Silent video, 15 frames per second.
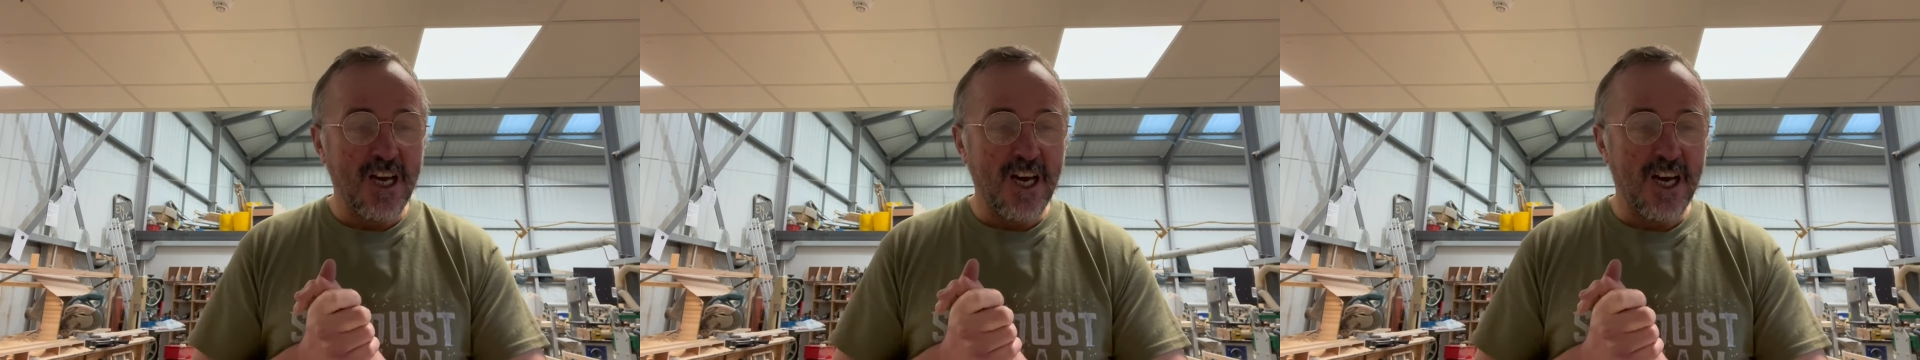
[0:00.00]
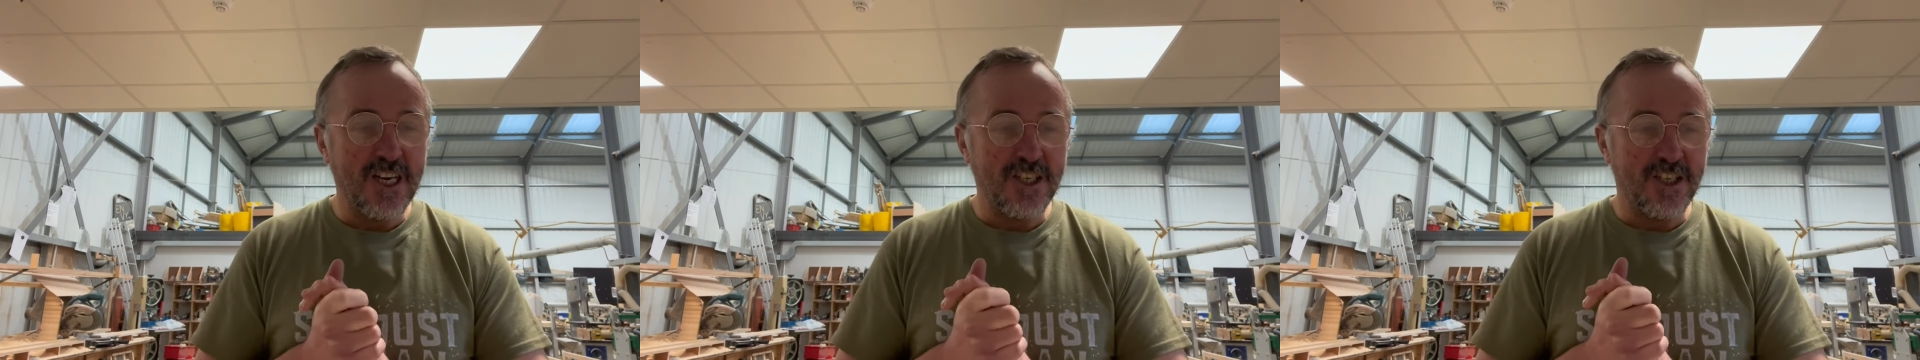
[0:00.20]

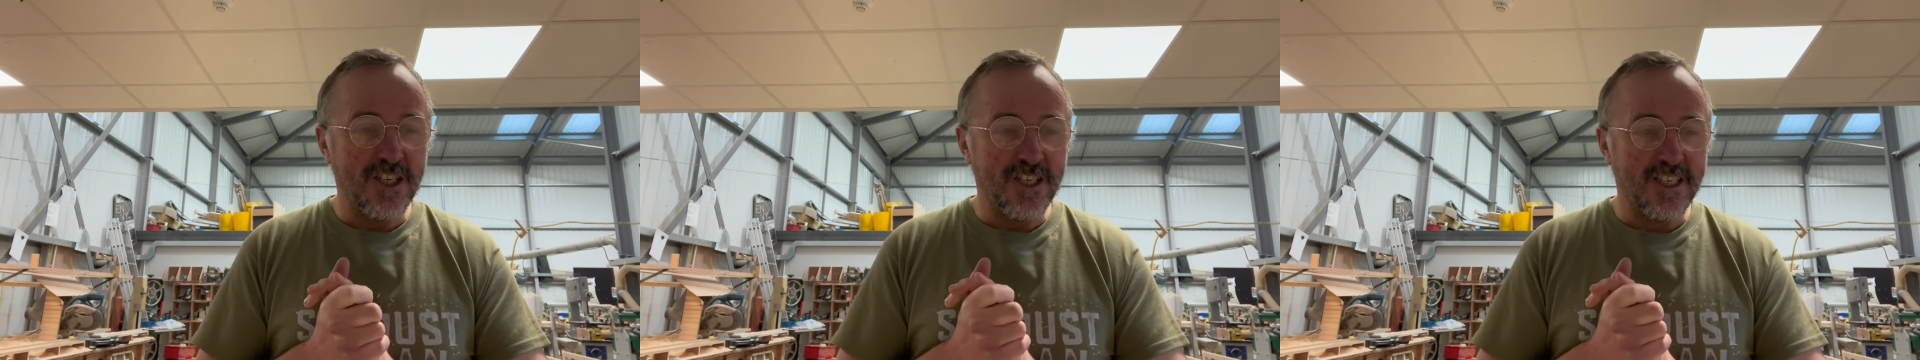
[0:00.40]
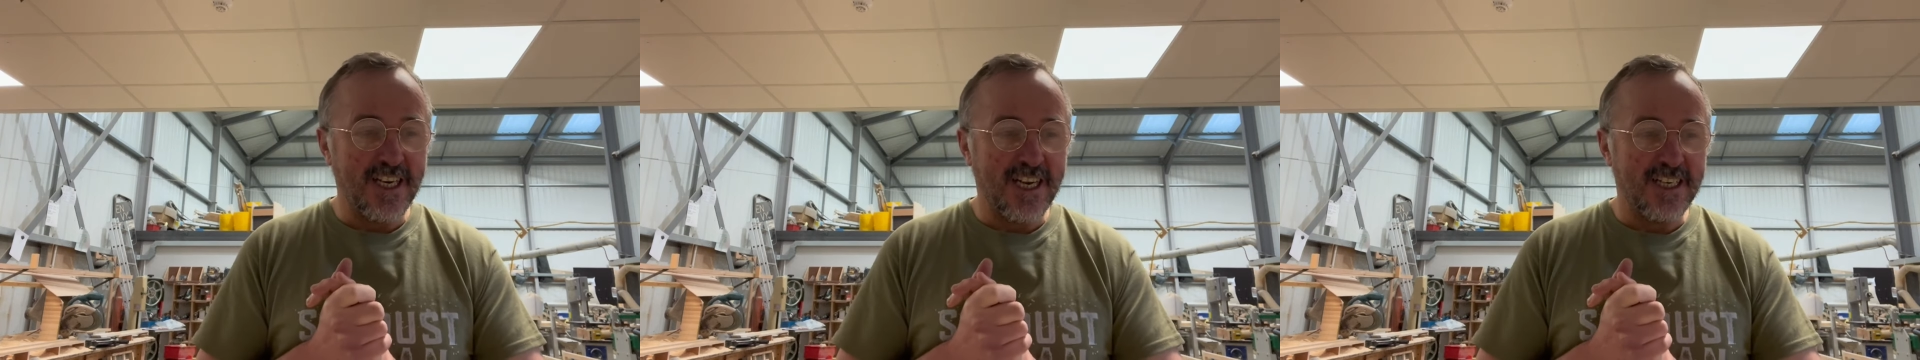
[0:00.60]
And
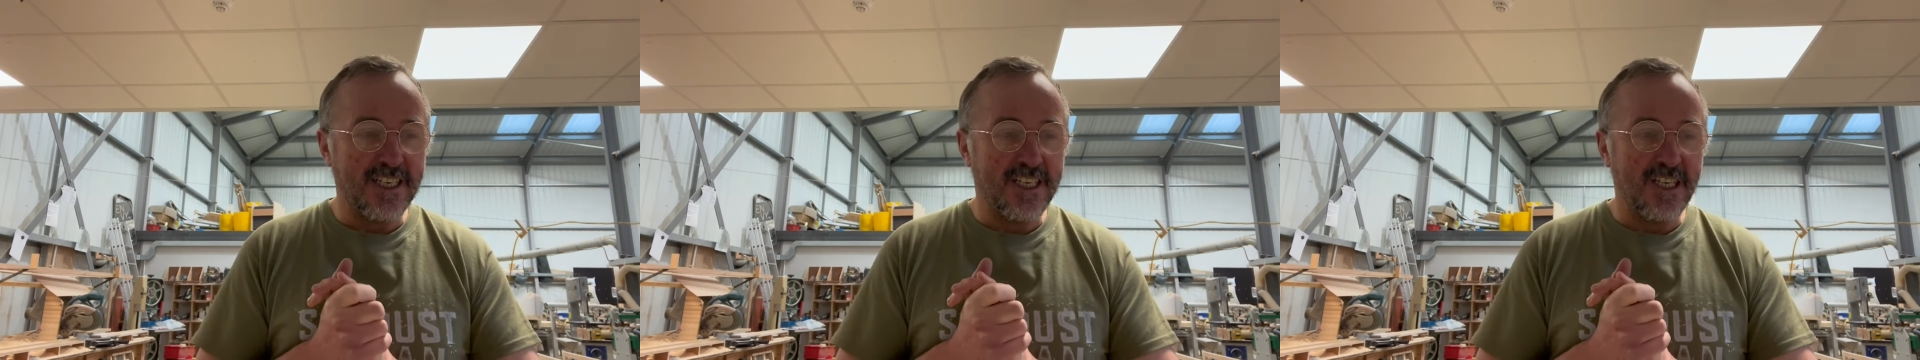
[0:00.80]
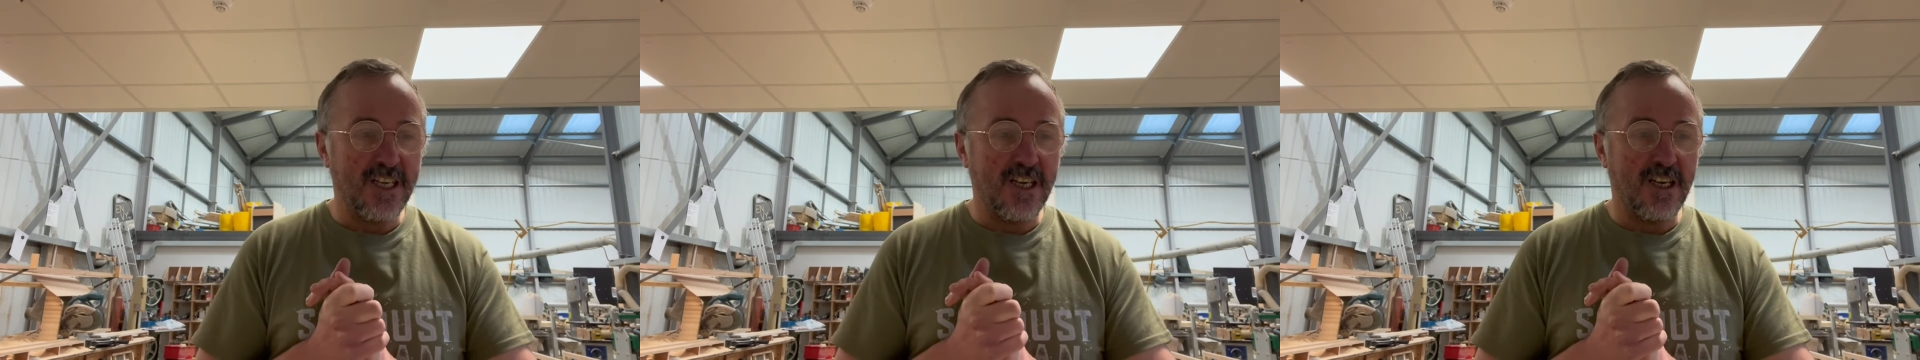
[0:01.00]
she
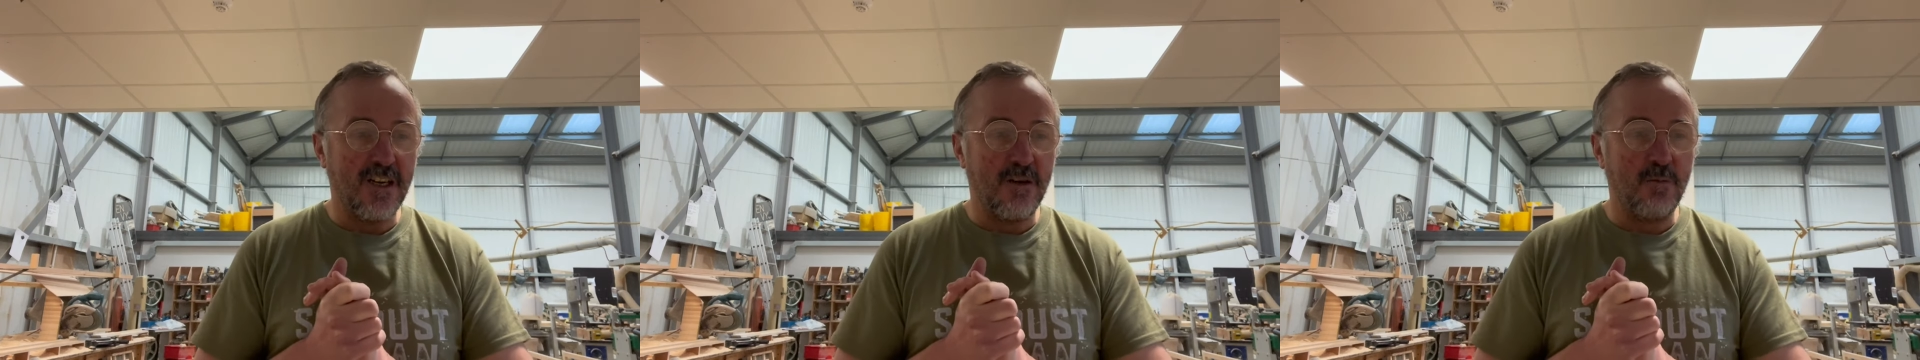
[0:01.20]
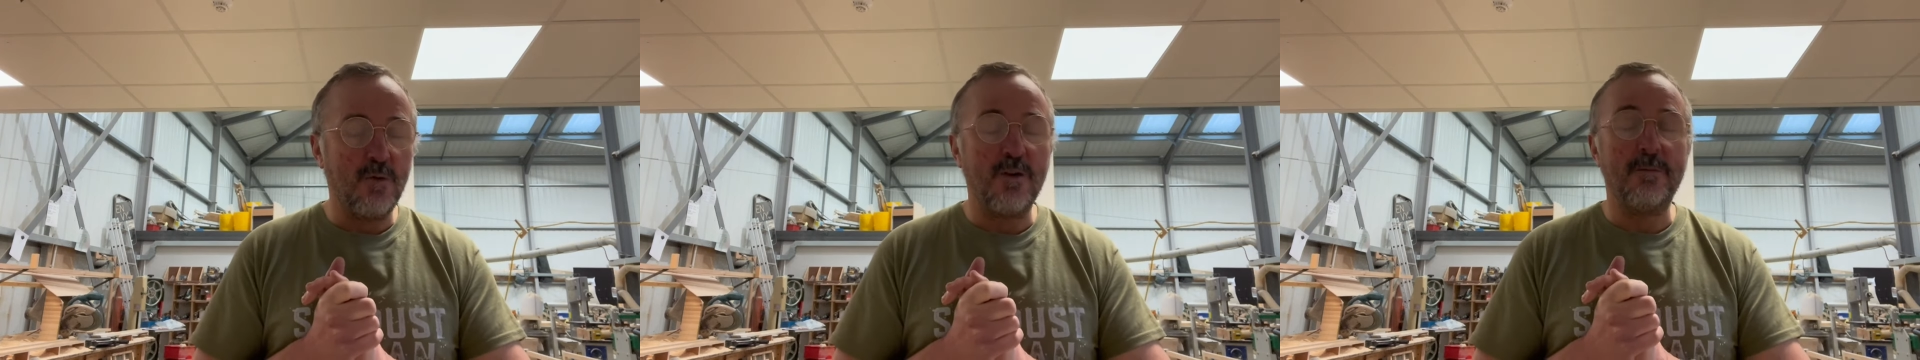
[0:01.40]
said,
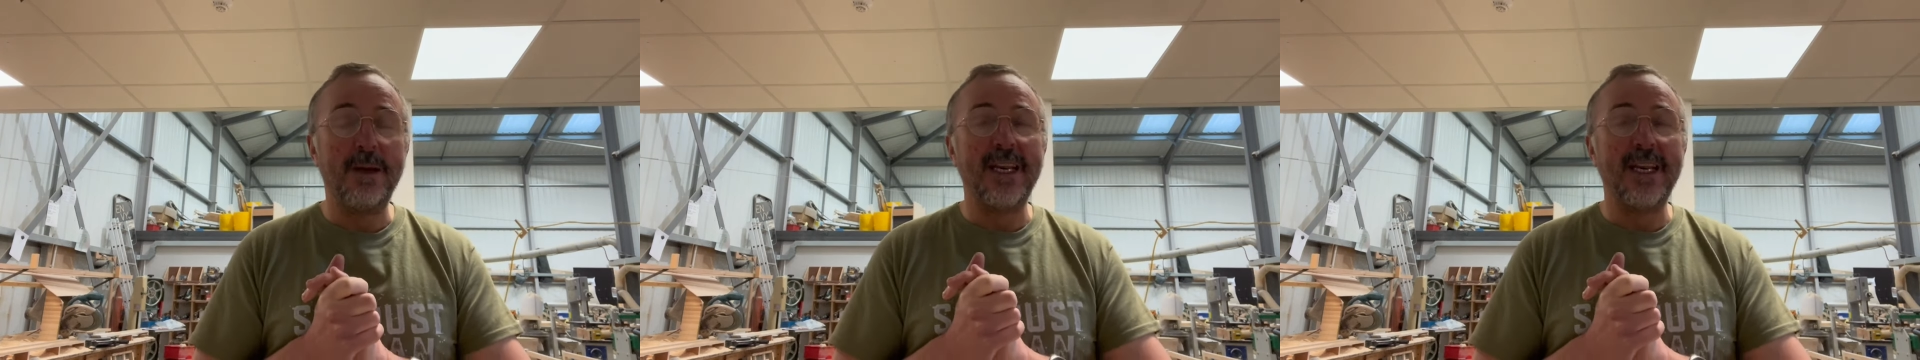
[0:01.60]
we've